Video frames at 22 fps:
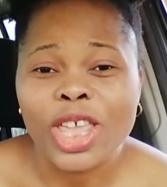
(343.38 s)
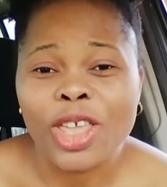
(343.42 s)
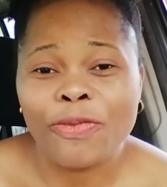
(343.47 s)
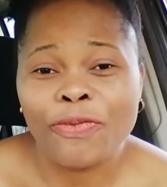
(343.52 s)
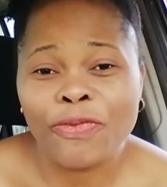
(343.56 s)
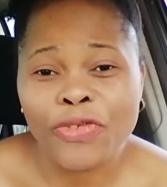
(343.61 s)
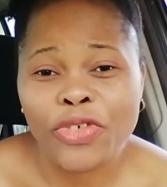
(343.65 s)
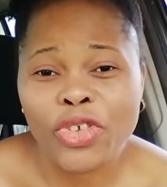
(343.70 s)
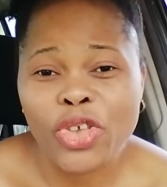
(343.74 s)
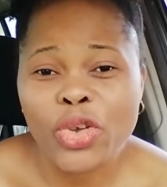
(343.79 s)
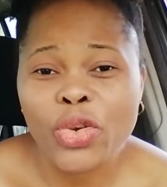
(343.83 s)

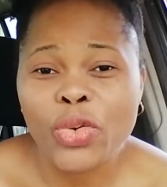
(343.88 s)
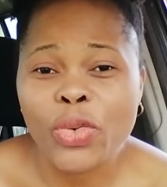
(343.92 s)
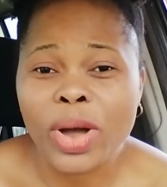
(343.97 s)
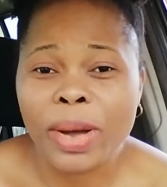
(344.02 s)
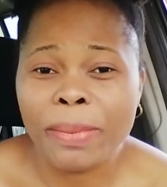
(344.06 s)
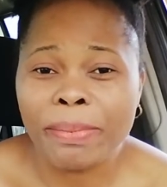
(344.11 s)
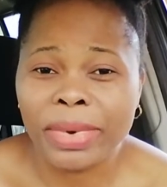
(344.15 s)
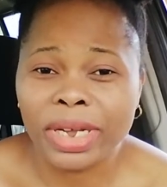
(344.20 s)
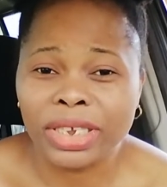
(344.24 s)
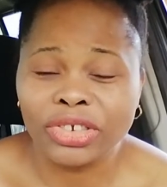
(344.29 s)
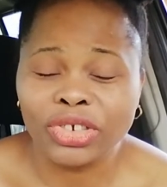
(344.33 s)
If you are
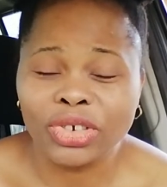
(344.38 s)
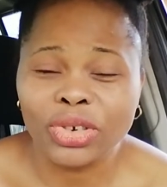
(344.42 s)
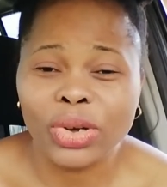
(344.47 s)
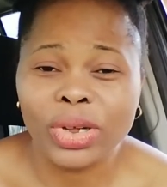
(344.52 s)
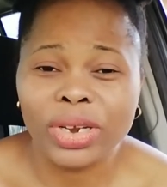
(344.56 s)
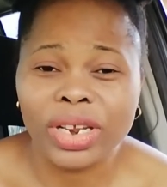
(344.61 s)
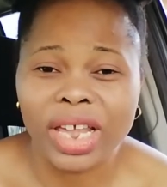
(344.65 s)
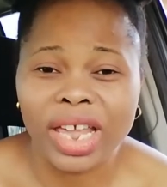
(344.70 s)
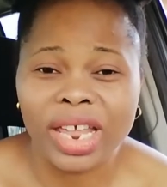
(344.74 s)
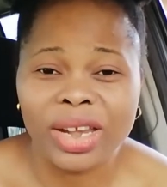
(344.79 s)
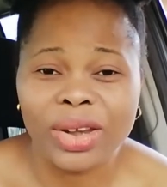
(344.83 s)

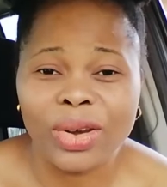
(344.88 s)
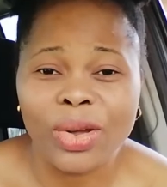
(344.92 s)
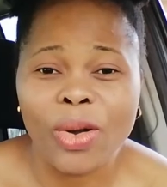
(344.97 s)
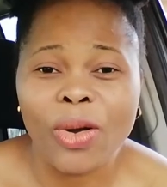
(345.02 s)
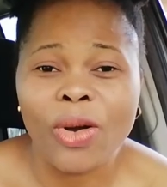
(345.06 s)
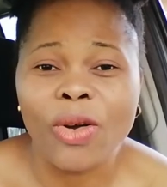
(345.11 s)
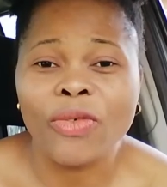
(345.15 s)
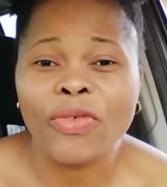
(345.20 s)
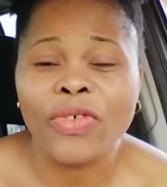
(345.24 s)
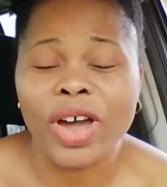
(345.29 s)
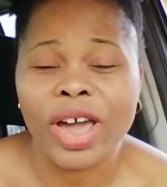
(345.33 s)
matured
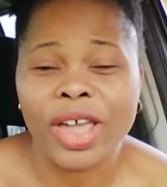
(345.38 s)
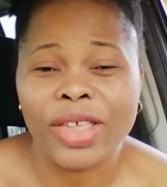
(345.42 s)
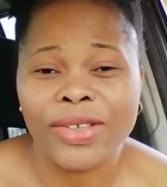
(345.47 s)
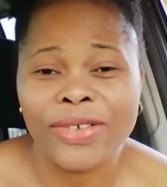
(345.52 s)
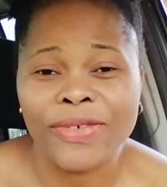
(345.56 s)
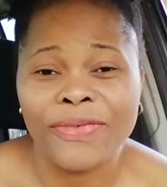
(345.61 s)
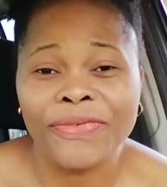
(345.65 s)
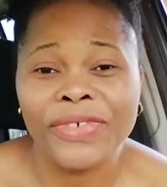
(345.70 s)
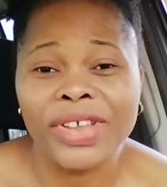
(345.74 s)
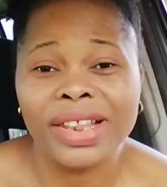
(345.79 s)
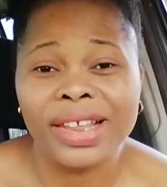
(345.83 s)
enough and
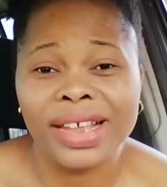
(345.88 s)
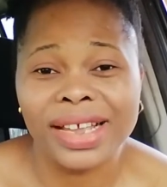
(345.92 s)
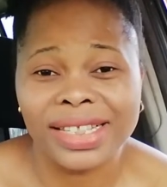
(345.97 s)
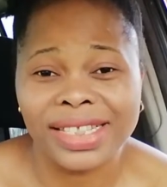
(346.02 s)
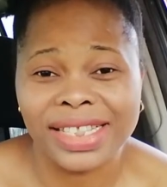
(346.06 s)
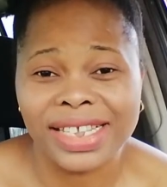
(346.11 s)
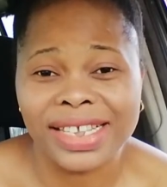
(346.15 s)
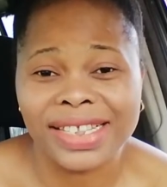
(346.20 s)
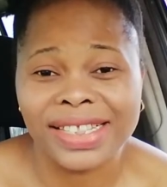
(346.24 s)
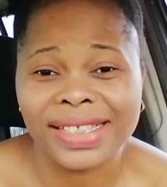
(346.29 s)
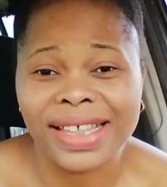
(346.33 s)
you feel
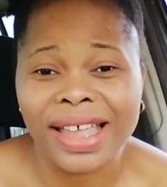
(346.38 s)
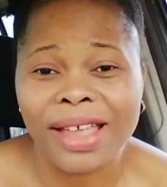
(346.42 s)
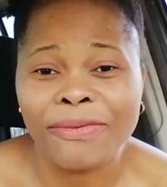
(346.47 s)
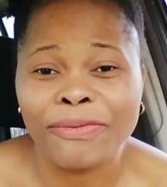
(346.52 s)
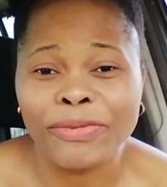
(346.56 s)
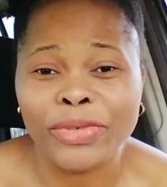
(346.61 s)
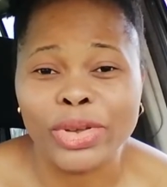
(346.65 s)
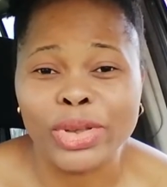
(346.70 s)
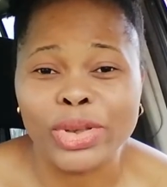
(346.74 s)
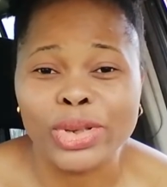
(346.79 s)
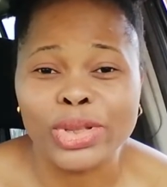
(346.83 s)
that it's time
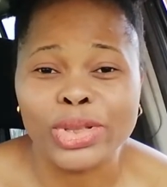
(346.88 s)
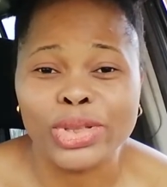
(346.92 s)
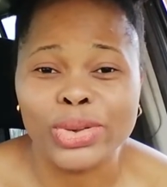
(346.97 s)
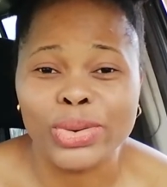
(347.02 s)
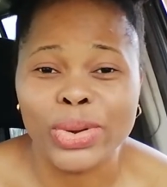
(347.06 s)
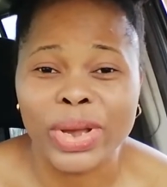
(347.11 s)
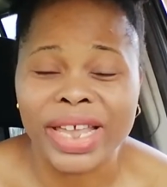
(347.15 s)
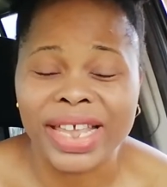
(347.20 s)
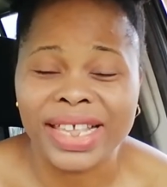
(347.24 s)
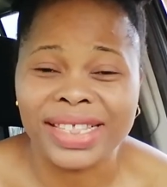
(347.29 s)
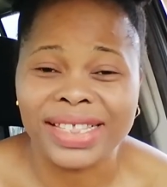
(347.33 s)
for you to
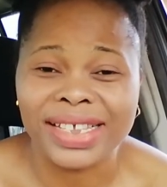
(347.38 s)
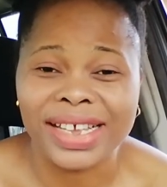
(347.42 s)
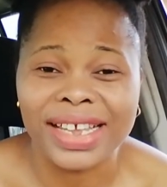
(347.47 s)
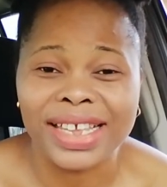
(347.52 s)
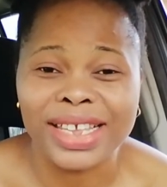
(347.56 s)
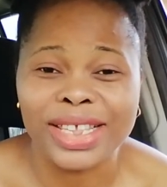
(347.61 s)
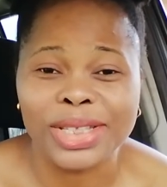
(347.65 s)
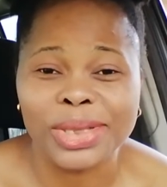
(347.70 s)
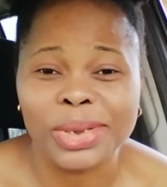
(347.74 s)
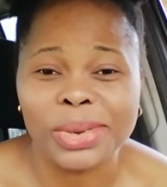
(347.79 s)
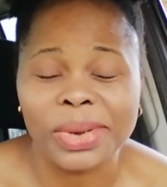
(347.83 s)
enter
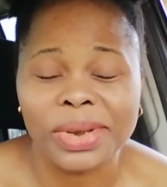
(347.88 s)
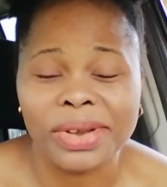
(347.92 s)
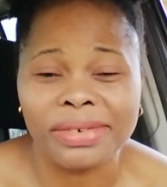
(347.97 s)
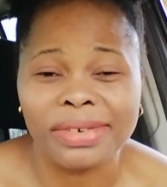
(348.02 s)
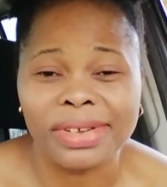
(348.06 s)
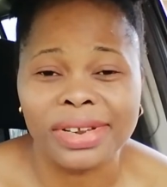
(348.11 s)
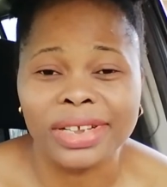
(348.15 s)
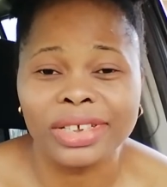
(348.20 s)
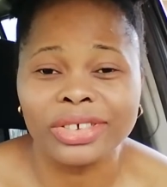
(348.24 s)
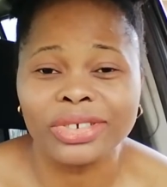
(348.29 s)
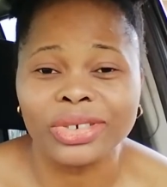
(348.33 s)
into a
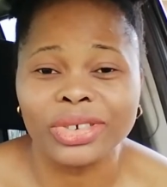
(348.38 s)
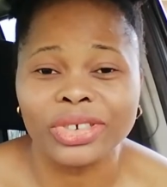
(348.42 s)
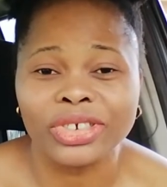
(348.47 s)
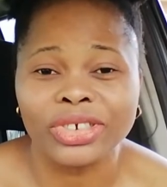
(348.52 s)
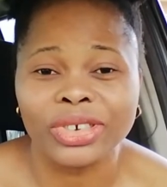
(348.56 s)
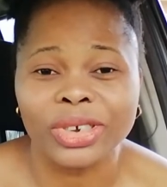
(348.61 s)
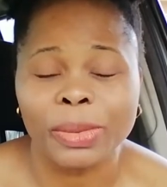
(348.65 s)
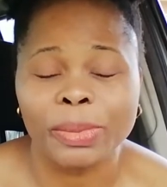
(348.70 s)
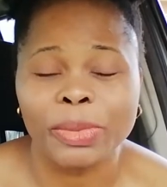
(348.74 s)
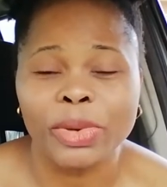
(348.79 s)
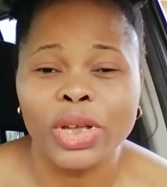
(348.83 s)

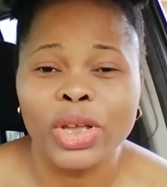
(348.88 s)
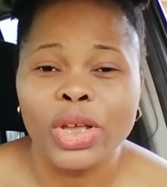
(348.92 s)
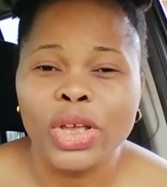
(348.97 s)
relationship,